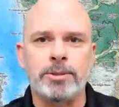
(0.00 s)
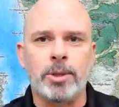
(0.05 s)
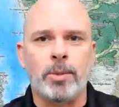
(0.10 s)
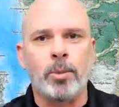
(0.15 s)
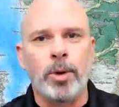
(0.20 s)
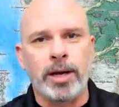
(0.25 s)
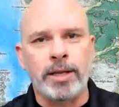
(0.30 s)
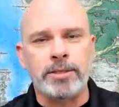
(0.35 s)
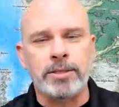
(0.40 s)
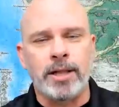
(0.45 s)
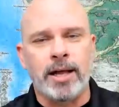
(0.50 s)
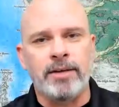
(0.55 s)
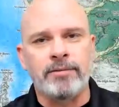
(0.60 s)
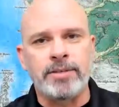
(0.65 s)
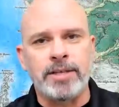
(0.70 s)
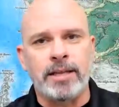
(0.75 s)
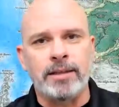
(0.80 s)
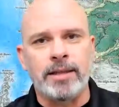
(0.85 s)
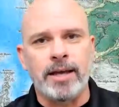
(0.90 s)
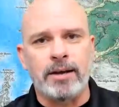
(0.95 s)
So I'm waiting until I have
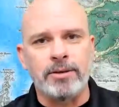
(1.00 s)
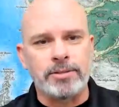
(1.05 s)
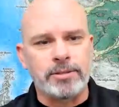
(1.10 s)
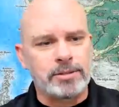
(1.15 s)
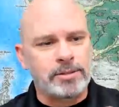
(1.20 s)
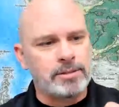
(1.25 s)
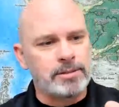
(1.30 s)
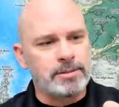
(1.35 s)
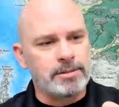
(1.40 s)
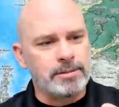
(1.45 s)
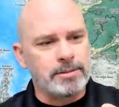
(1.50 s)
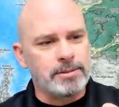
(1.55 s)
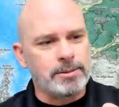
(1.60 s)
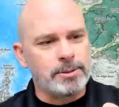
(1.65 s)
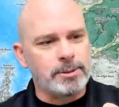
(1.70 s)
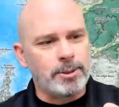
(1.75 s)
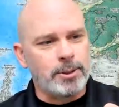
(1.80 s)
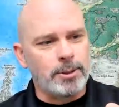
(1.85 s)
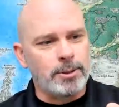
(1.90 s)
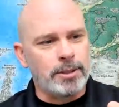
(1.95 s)
10,000
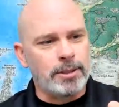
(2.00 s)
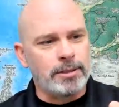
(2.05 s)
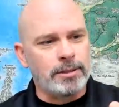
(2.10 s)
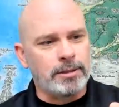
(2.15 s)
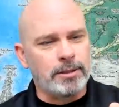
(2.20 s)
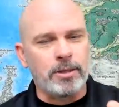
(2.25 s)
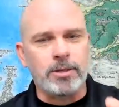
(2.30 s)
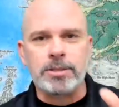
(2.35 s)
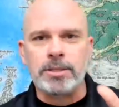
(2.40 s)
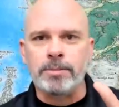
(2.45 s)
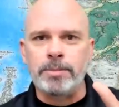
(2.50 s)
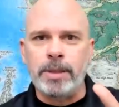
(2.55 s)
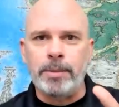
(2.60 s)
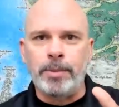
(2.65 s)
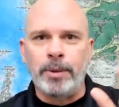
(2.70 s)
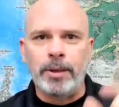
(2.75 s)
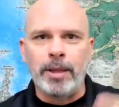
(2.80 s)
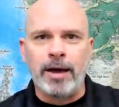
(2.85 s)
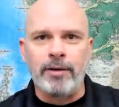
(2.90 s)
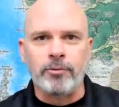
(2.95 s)
so that there's some
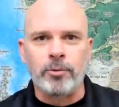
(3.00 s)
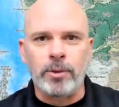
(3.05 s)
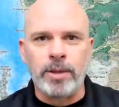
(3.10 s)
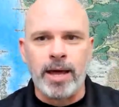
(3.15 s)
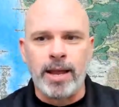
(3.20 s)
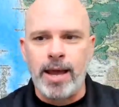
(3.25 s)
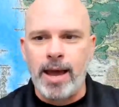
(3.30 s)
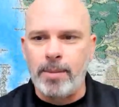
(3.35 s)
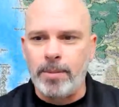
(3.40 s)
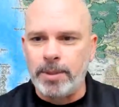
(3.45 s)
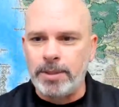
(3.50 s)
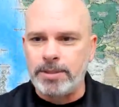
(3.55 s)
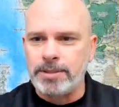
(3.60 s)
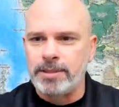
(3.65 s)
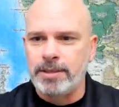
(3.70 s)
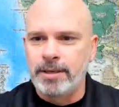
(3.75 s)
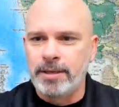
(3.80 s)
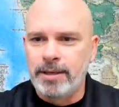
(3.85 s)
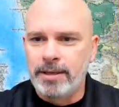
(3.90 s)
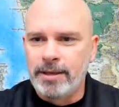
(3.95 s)
people left when that happens.
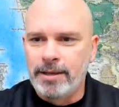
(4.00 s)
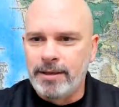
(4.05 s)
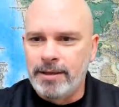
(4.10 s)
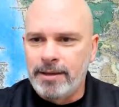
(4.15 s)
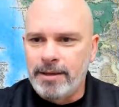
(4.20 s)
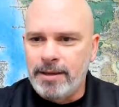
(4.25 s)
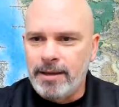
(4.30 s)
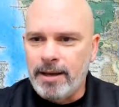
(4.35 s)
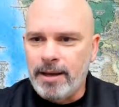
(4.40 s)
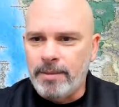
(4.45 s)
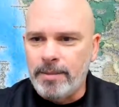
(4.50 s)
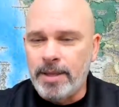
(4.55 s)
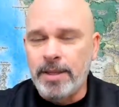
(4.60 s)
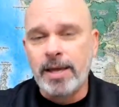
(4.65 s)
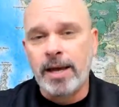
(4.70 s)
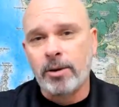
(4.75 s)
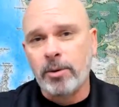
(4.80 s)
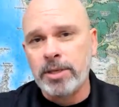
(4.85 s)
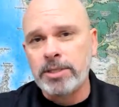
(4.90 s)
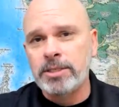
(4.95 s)
Um, and
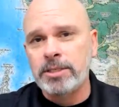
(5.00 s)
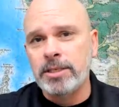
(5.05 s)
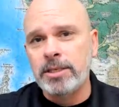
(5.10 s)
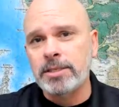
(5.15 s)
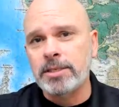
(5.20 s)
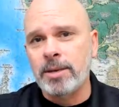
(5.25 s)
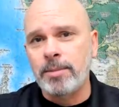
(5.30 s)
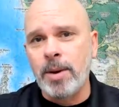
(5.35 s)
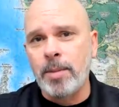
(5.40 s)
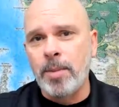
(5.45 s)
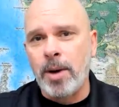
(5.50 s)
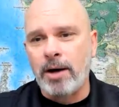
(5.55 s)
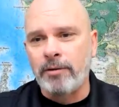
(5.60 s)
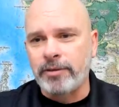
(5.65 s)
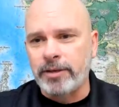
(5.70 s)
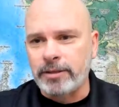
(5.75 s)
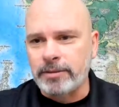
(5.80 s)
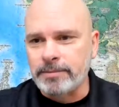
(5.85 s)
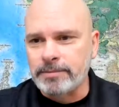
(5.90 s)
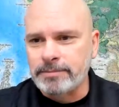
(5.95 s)
that question does come up
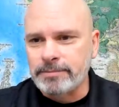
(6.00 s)
often.